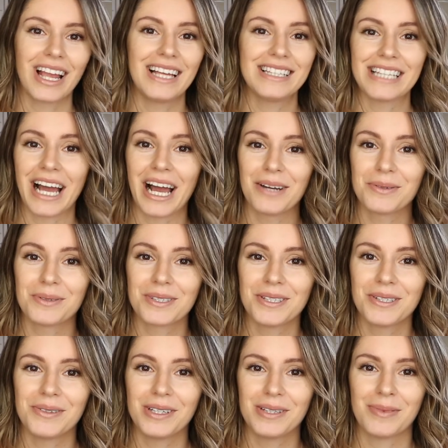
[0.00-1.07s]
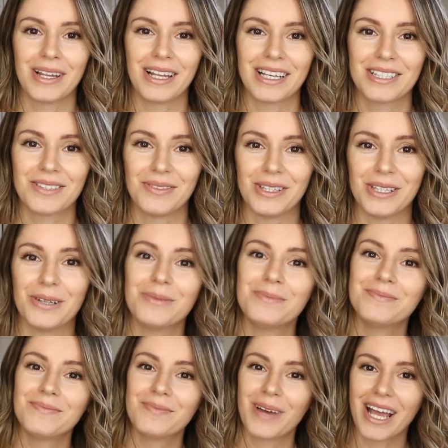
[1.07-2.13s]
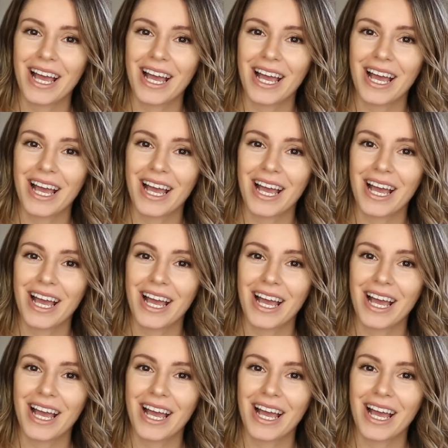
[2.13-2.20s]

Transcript: And yeah, I will see you in my next video. Bye